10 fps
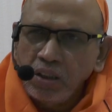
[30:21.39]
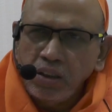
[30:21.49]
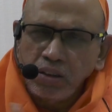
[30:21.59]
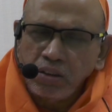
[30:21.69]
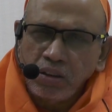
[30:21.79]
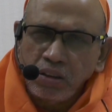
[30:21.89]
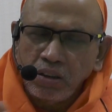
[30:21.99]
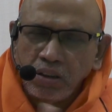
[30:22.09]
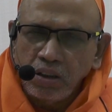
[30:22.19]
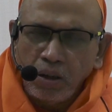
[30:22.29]
It is
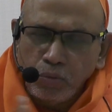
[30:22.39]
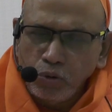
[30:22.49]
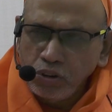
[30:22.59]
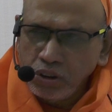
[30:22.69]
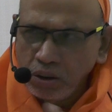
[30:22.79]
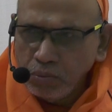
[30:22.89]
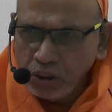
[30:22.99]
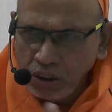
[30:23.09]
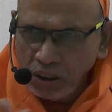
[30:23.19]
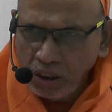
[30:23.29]
the opposite,
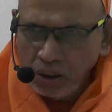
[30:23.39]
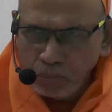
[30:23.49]
diametrically